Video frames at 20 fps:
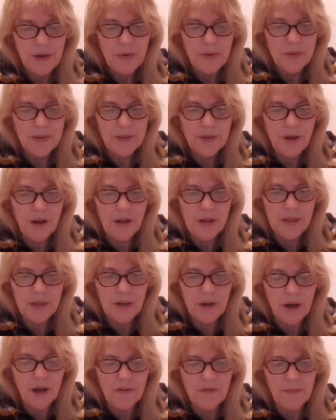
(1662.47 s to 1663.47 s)

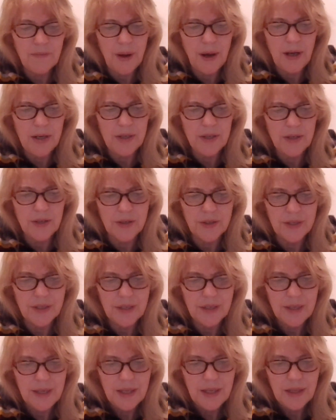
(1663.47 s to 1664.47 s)
Raskolnikov pondered.
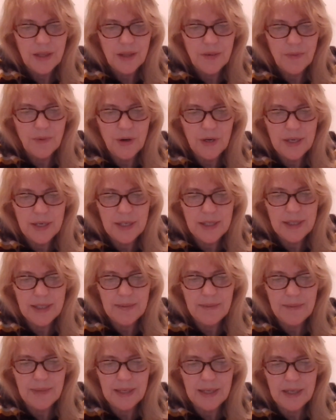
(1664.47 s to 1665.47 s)
The morning
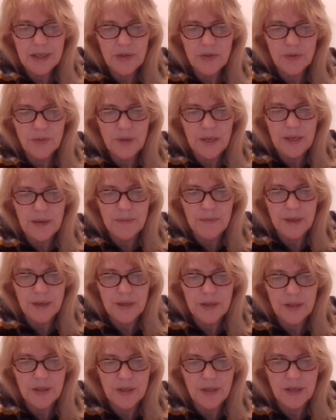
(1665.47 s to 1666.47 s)
seemed like a dream
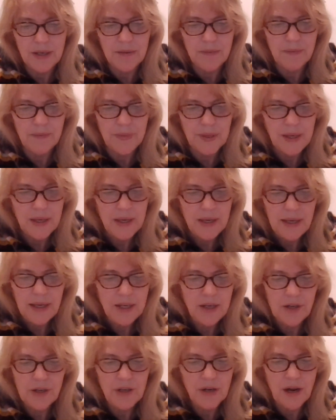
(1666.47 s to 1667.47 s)
to him. He
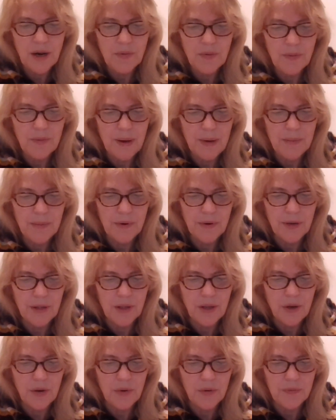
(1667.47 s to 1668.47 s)
could not remember
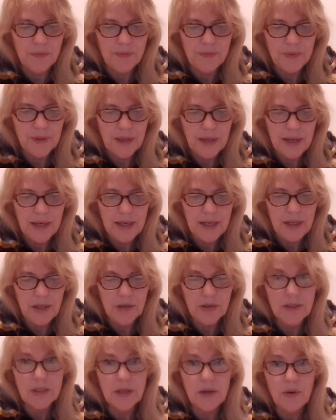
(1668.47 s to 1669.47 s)
alone, and he
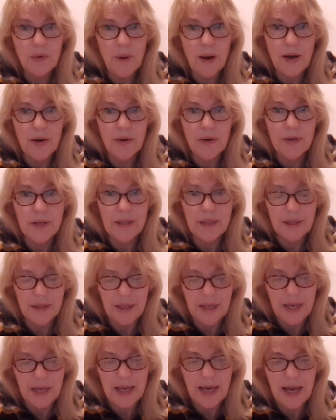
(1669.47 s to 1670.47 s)
looked
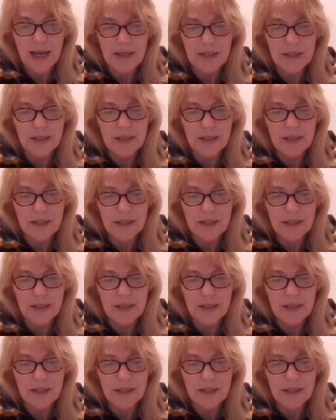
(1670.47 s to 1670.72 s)
inquiringly at